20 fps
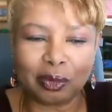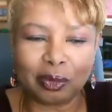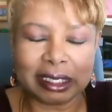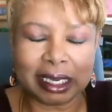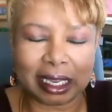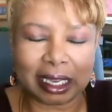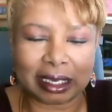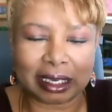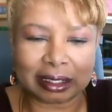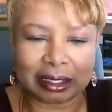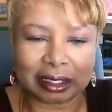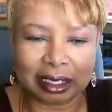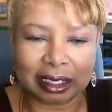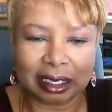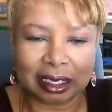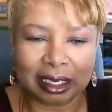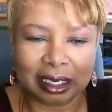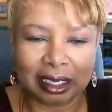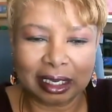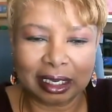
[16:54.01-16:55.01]
tense.
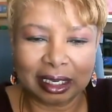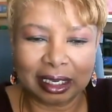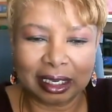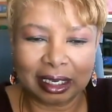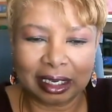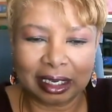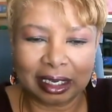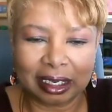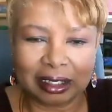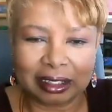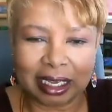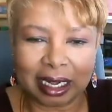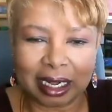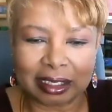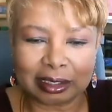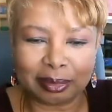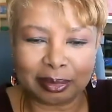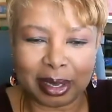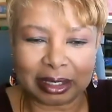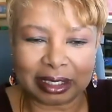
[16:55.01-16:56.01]
Tell us
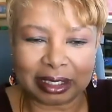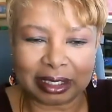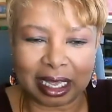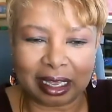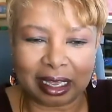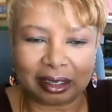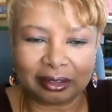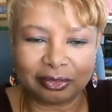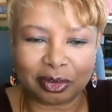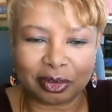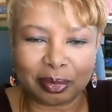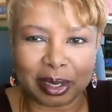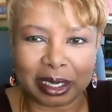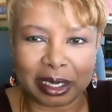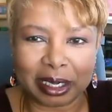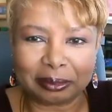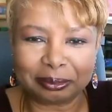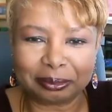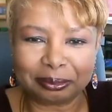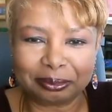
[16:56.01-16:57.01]
about that for a minute.